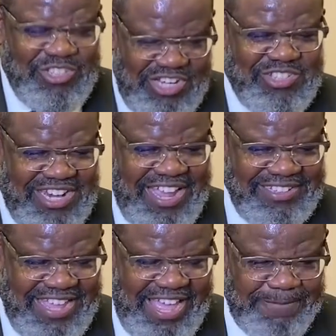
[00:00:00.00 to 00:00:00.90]
just
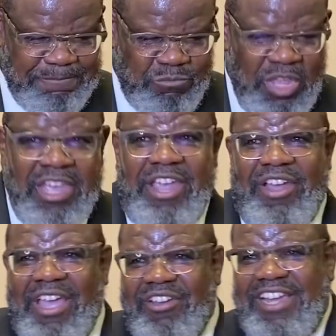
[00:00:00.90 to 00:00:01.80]
like that. Here,
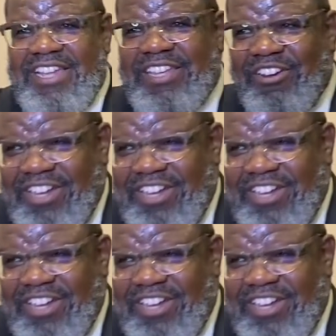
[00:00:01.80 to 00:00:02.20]
here it is. Here it